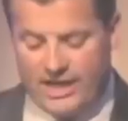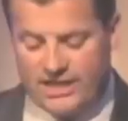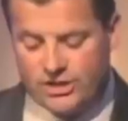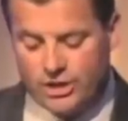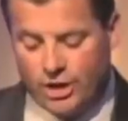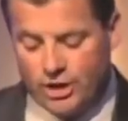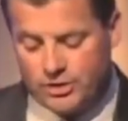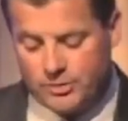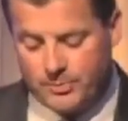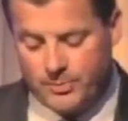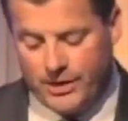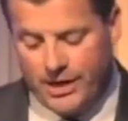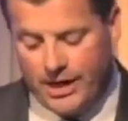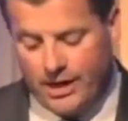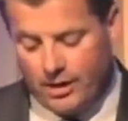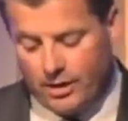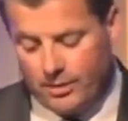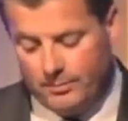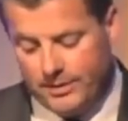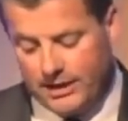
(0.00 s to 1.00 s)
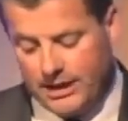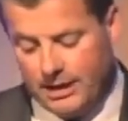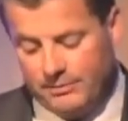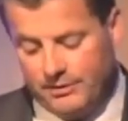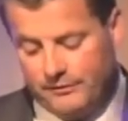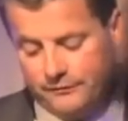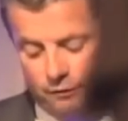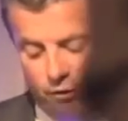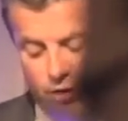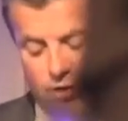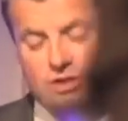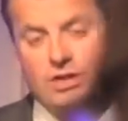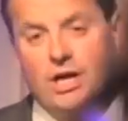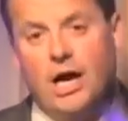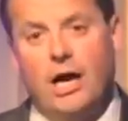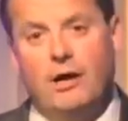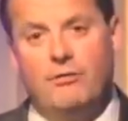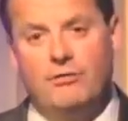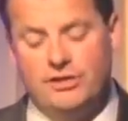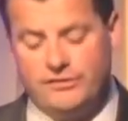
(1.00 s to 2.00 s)
next entrepreneur became the first
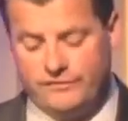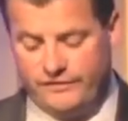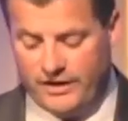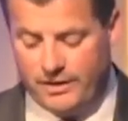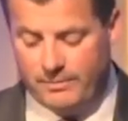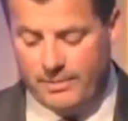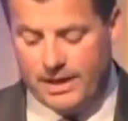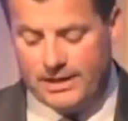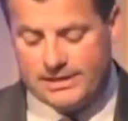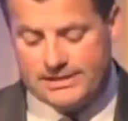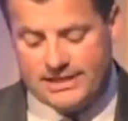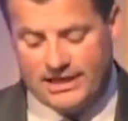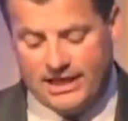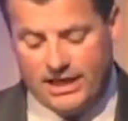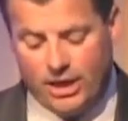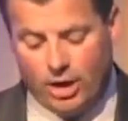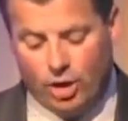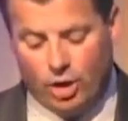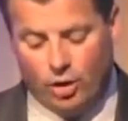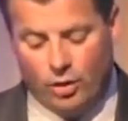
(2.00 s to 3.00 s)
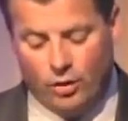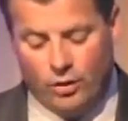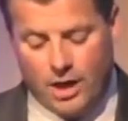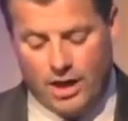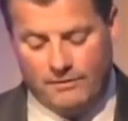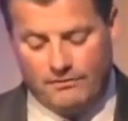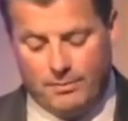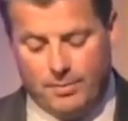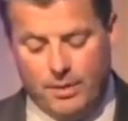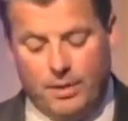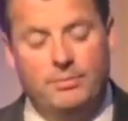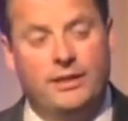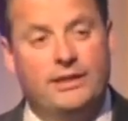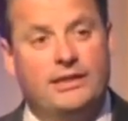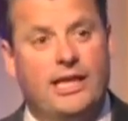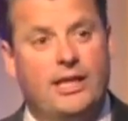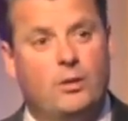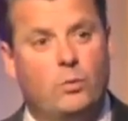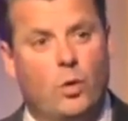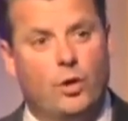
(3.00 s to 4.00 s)
Irish female CEO of a
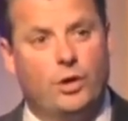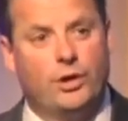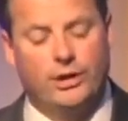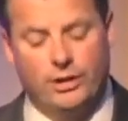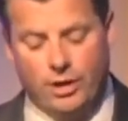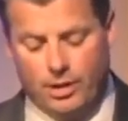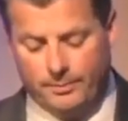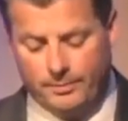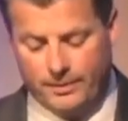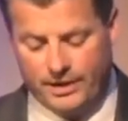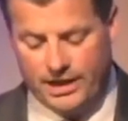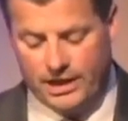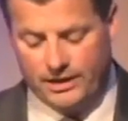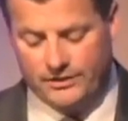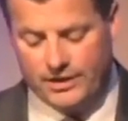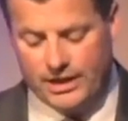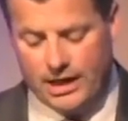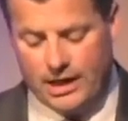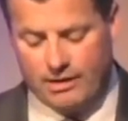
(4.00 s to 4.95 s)
publicly quoted company on the